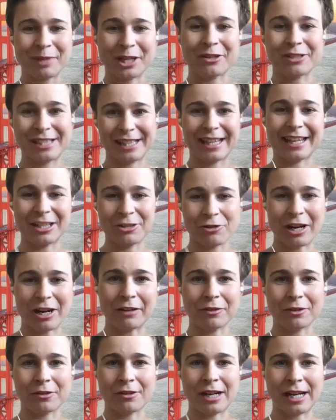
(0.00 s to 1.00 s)
they drive
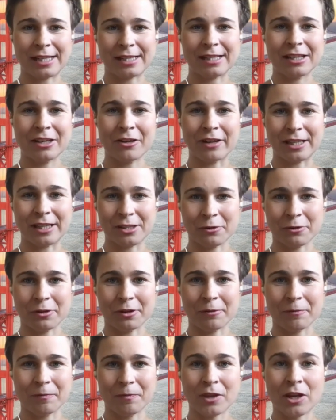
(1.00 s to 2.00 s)
your SEO and so
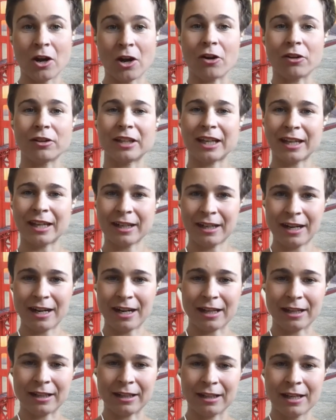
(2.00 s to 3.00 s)
on. On the other
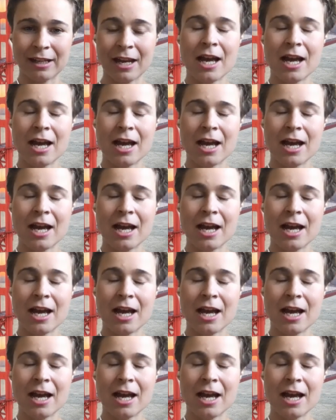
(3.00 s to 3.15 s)
hand,